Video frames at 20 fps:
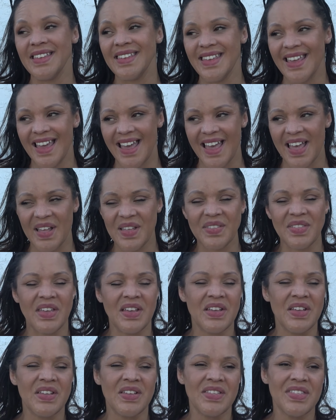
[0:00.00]
in it. Yeah. I'm sure you
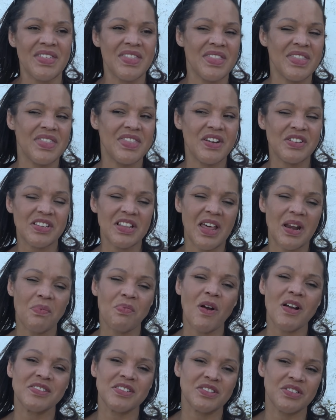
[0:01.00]
see some crazy stuff. There's a lot
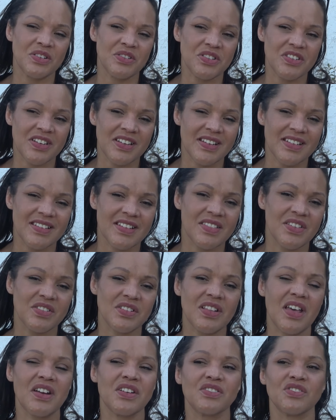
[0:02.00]
of prostitution.
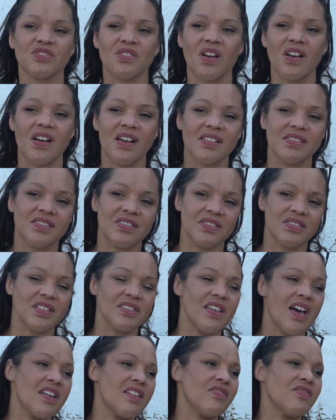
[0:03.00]
There's a lot of drugs. There's
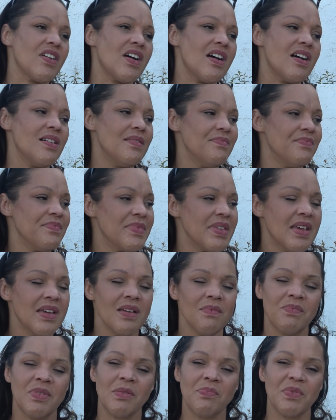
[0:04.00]
a lot of um,
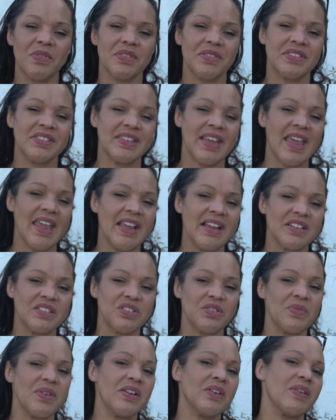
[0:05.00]
people saying and
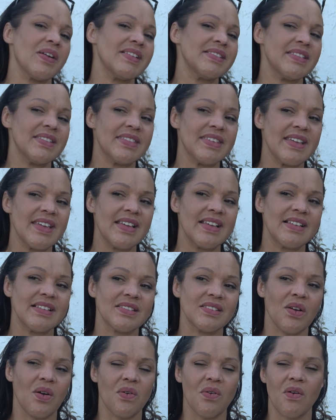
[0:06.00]
doing crazy
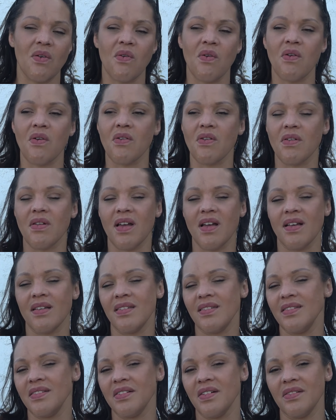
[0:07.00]
things, or, or uh,
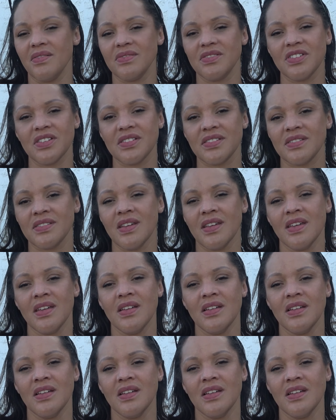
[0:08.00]
you know just.